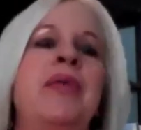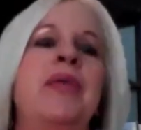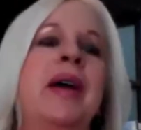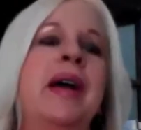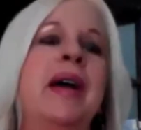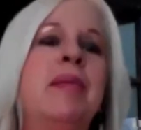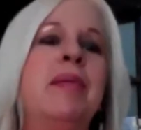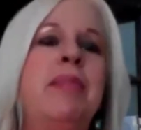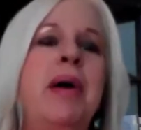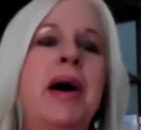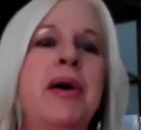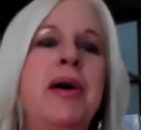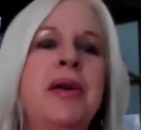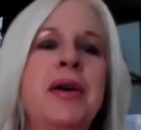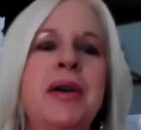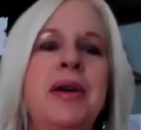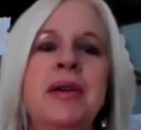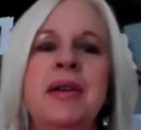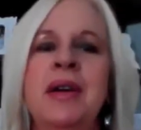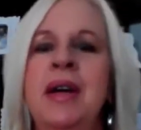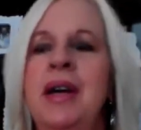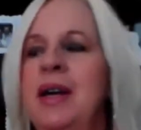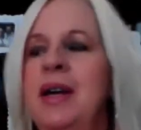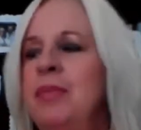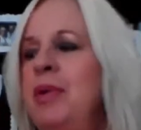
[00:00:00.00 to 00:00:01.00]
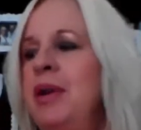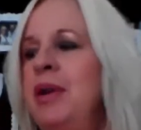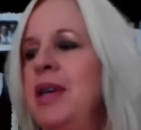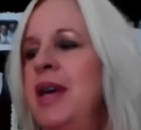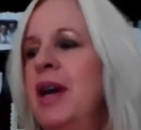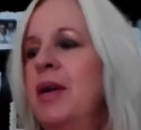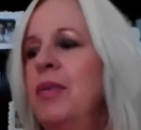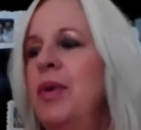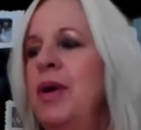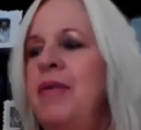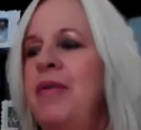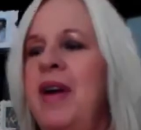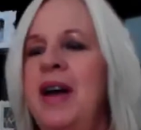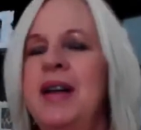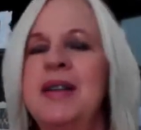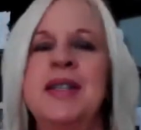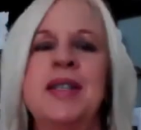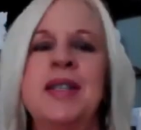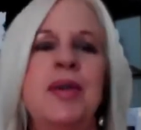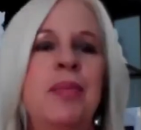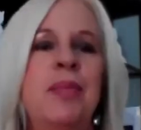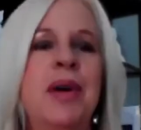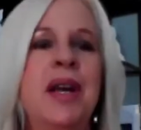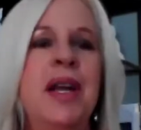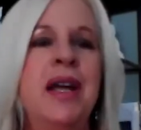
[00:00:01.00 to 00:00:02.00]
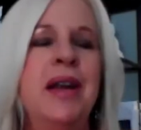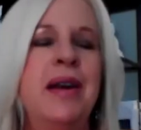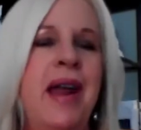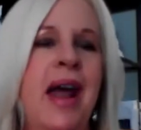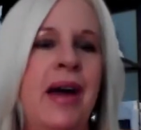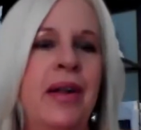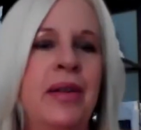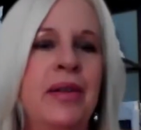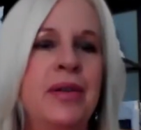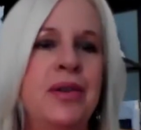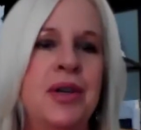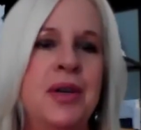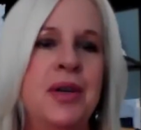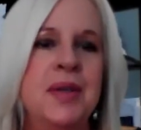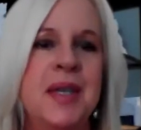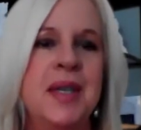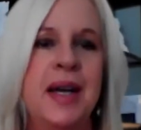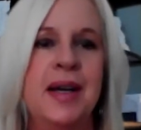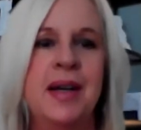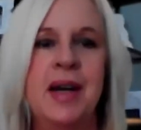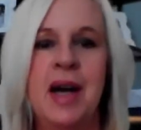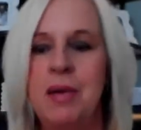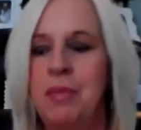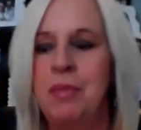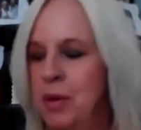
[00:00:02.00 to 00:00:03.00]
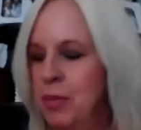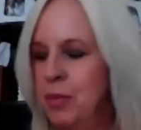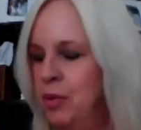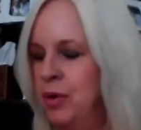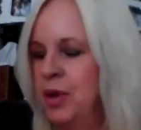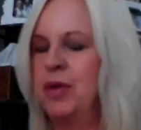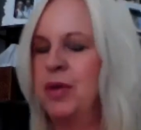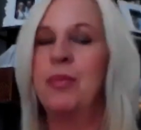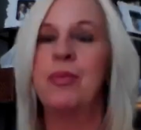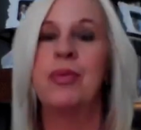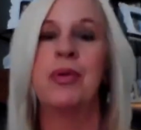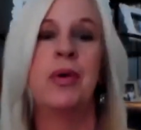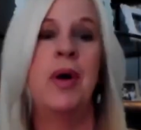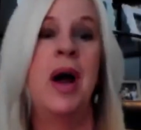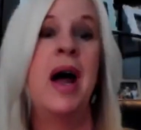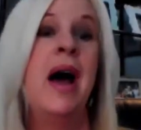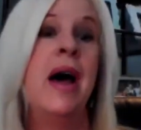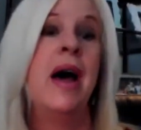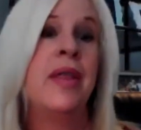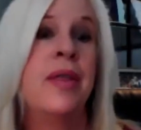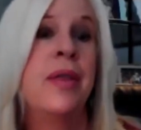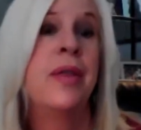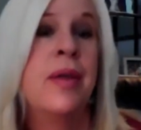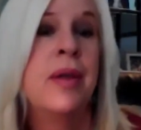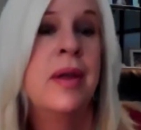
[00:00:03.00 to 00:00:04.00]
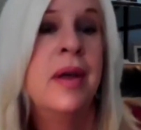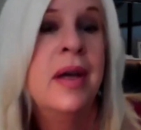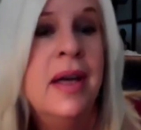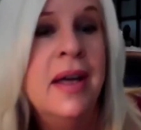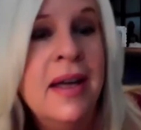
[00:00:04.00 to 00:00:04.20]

think about it, but yet we've had so many analogies that come up with breath